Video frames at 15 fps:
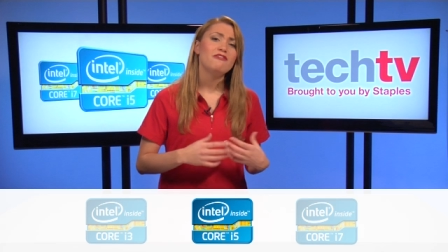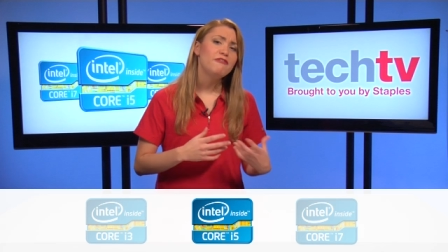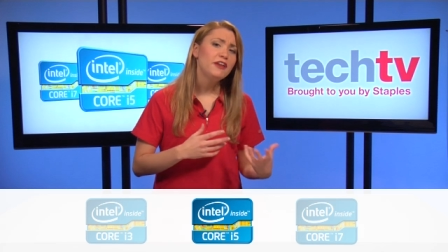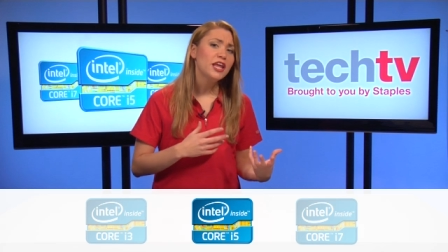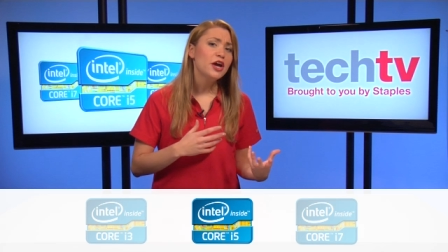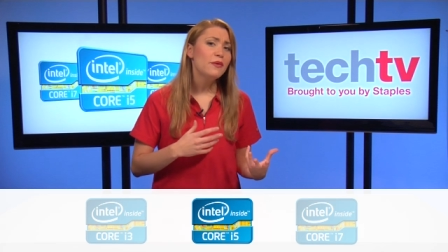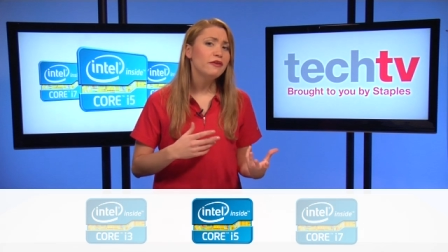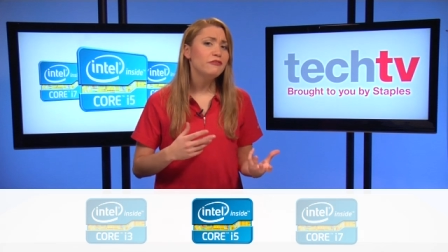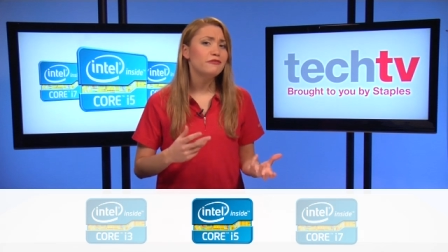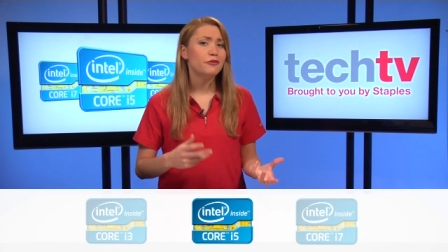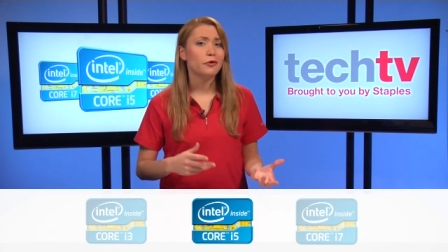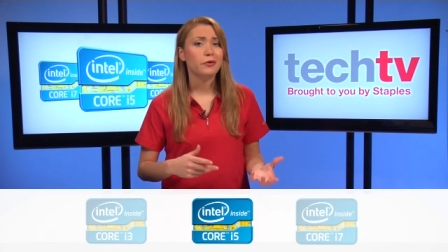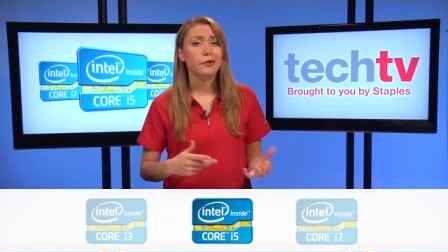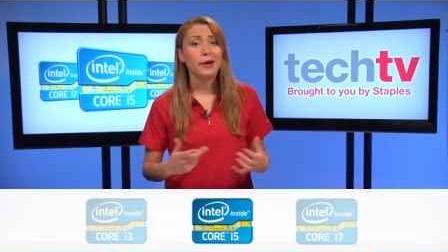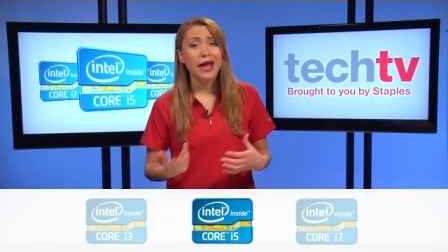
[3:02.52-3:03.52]
video and
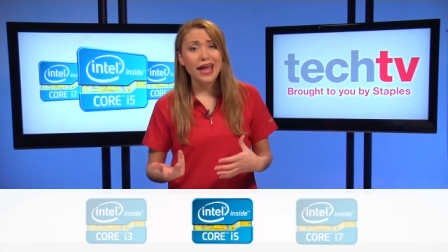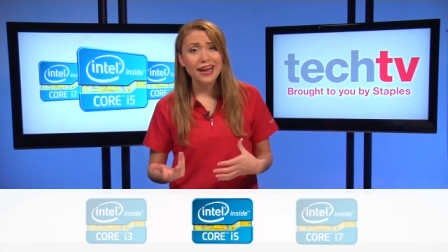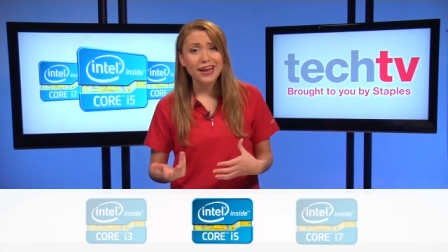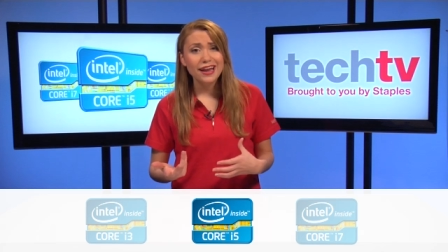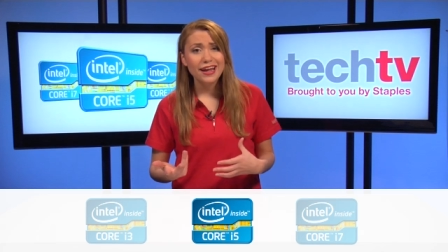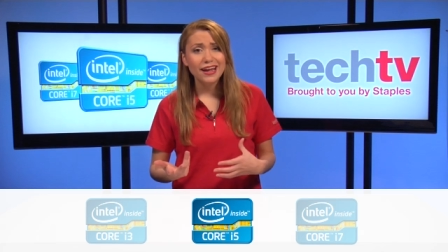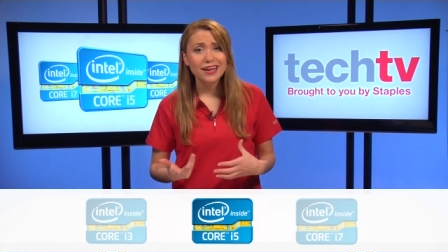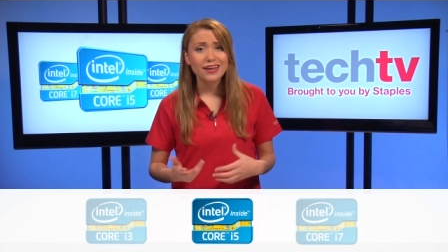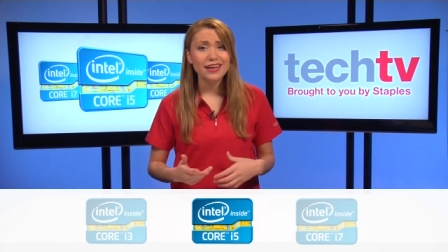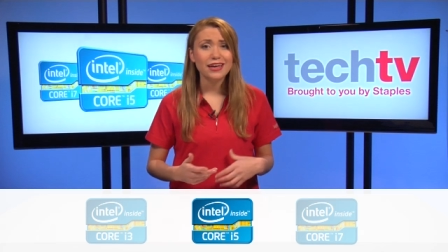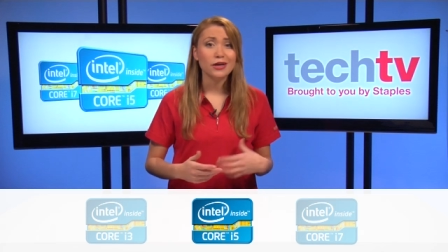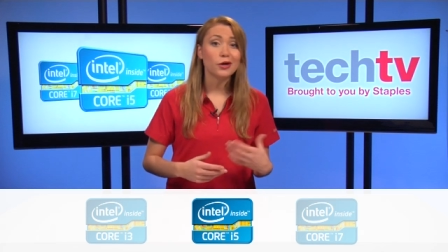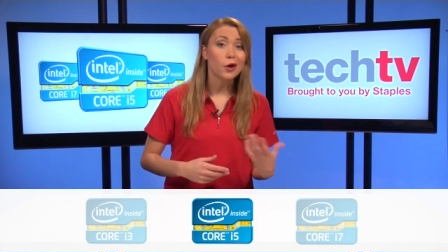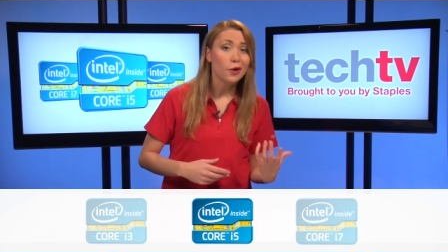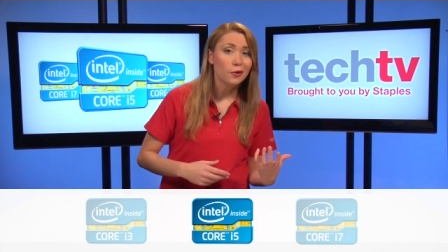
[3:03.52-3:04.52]
photo editing,
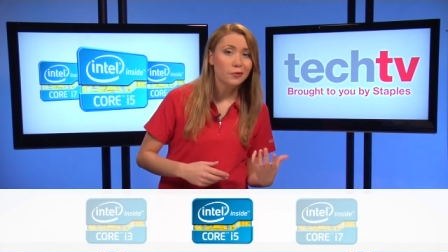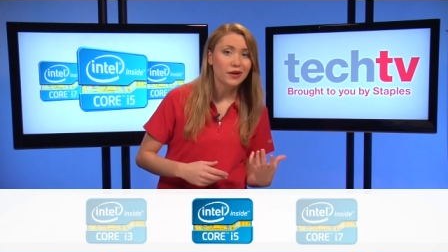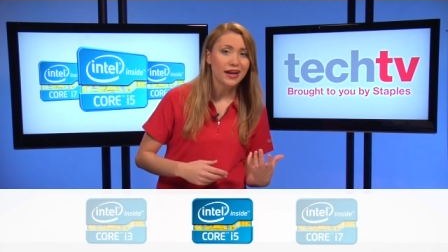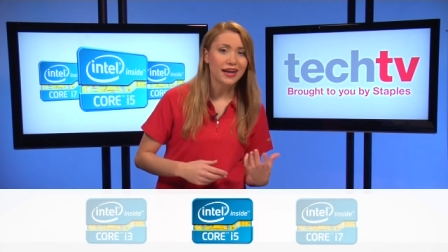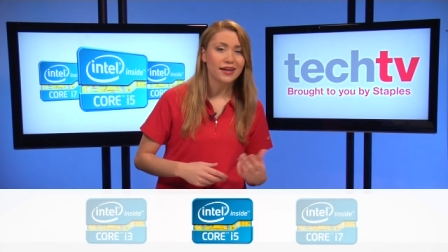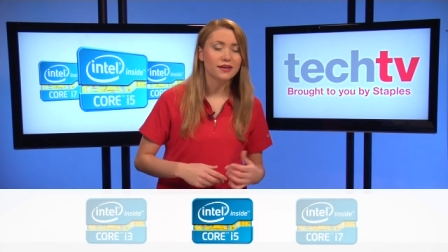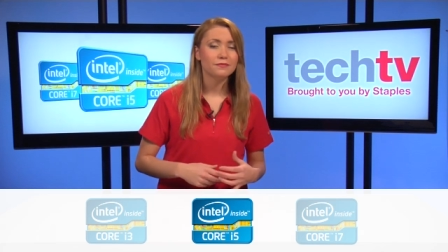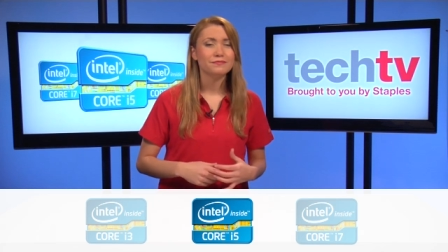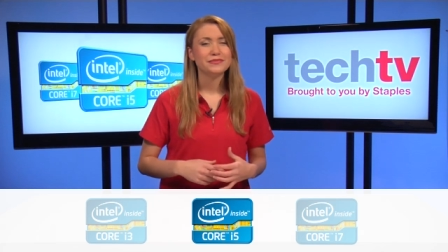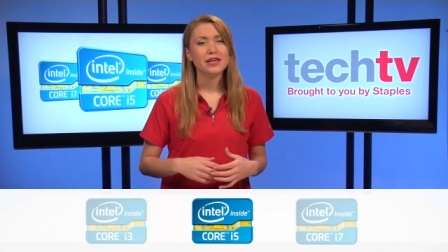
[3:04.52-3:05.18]
encoding,